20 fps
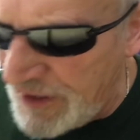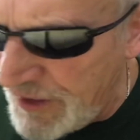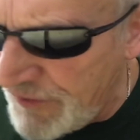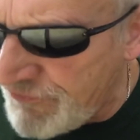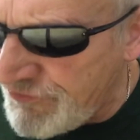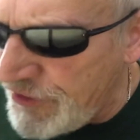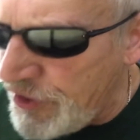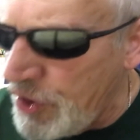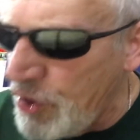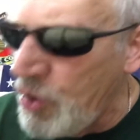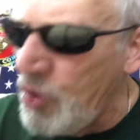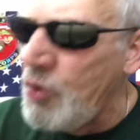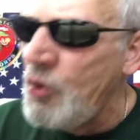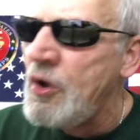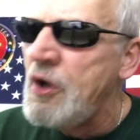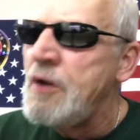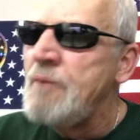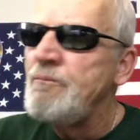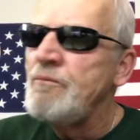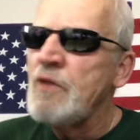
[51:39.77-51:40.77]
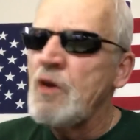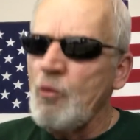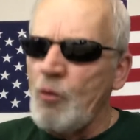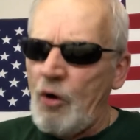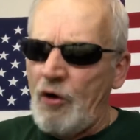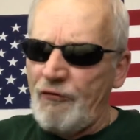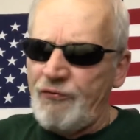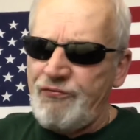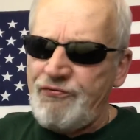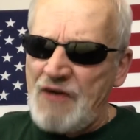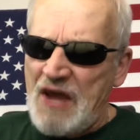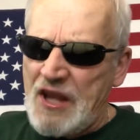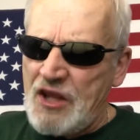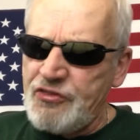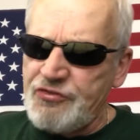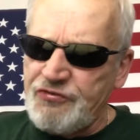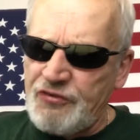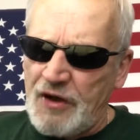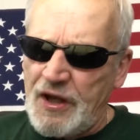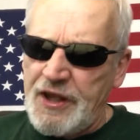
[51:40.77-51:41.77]
If you will
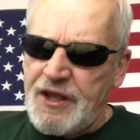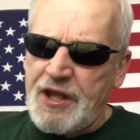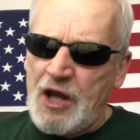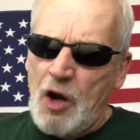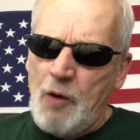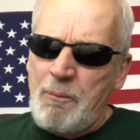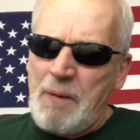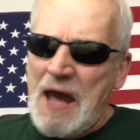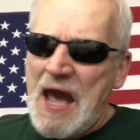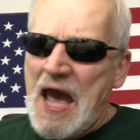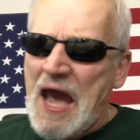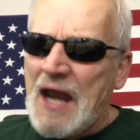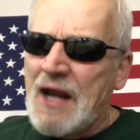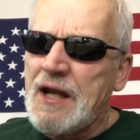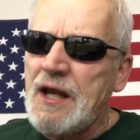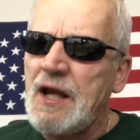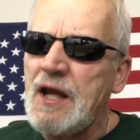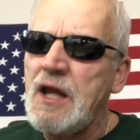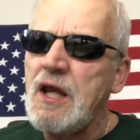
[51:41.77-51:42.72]
faithfully go back